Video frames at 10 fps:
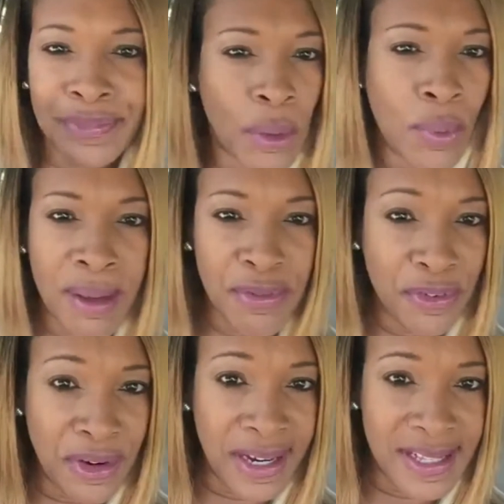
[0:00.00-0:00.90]
way
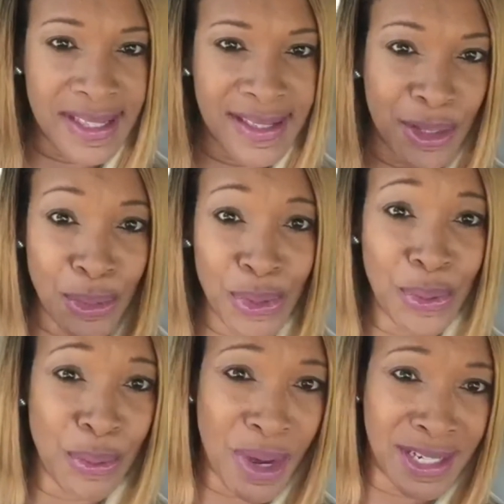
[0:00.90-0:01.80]
before us, those who
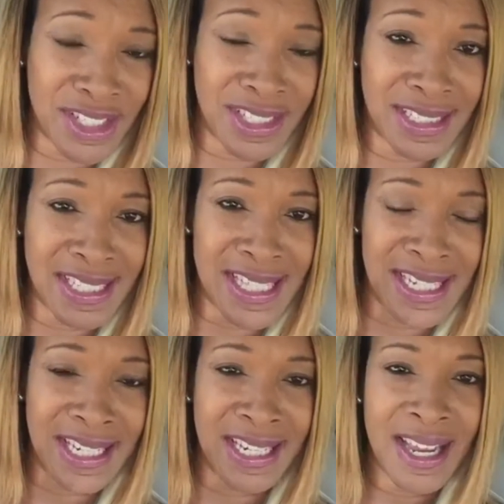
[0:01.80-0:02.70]
are watching and
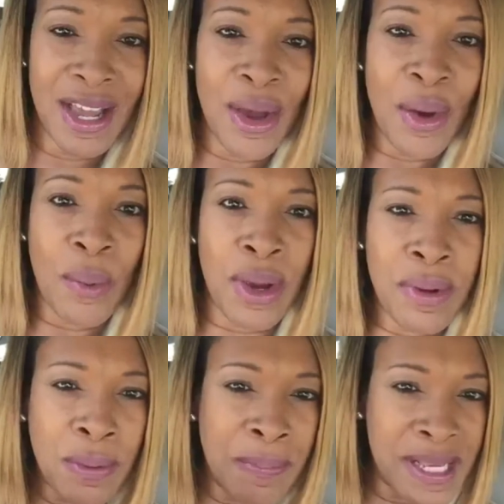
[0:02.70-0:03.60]
listening, where
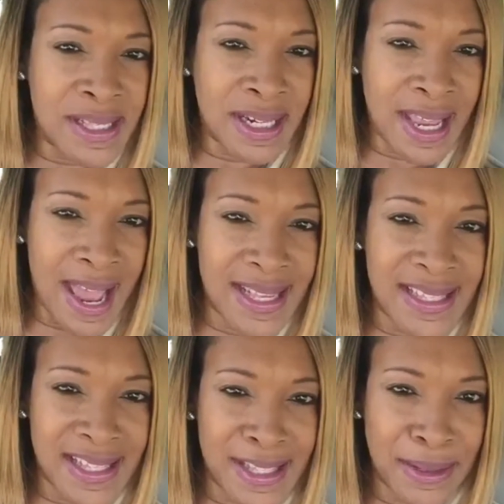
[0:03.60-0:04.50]
we were based on a
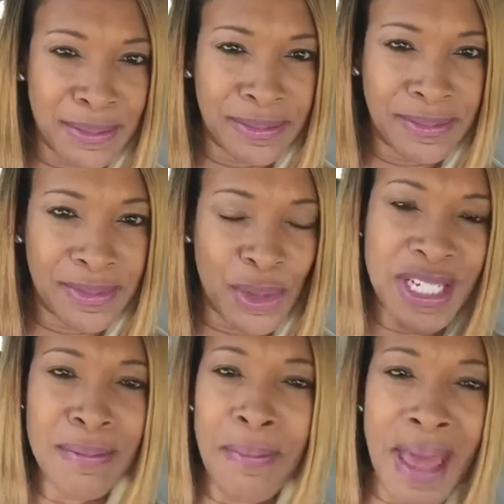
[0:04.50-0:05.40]
caste system. So it
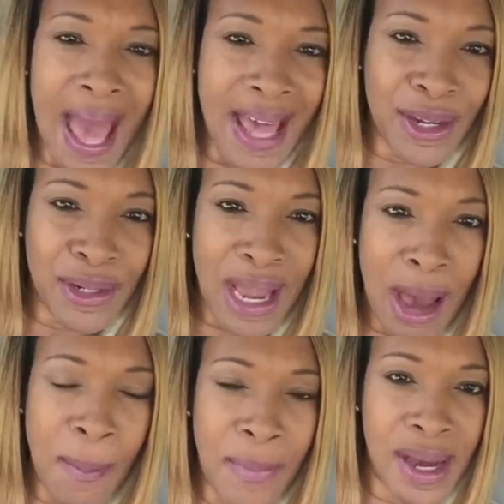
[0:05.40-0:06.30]
didn't matter
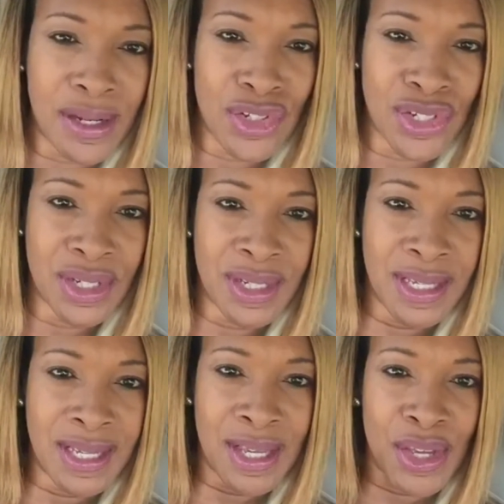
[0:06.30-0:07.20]
how much
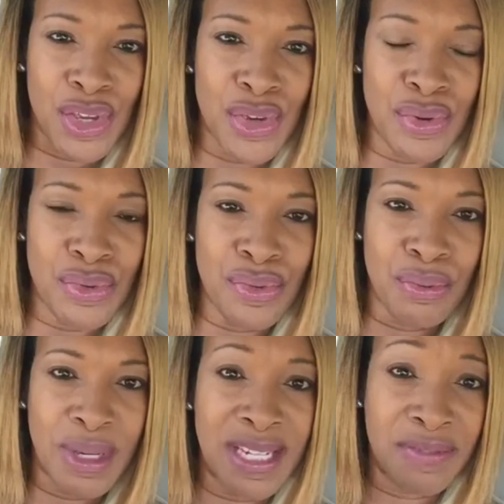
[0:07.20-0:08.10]
you
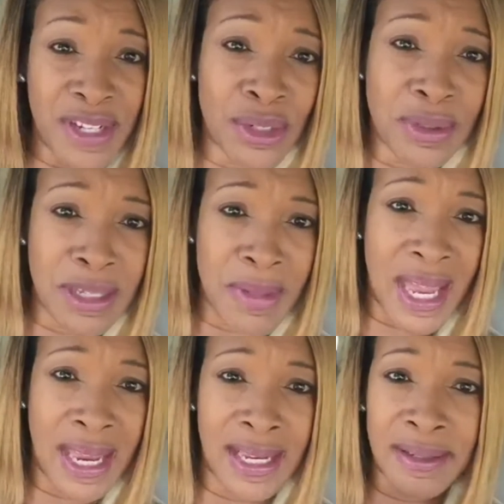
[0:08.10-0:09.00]
individually
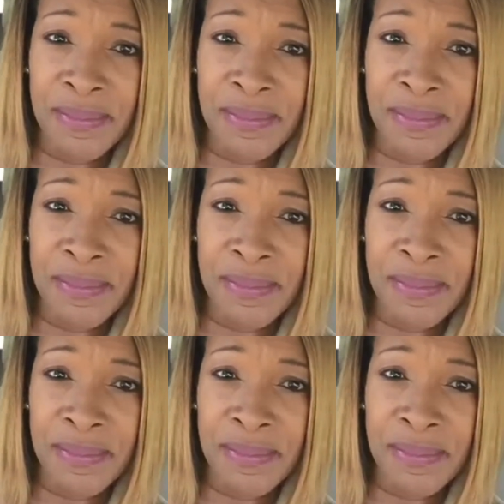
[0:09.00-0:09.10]
made,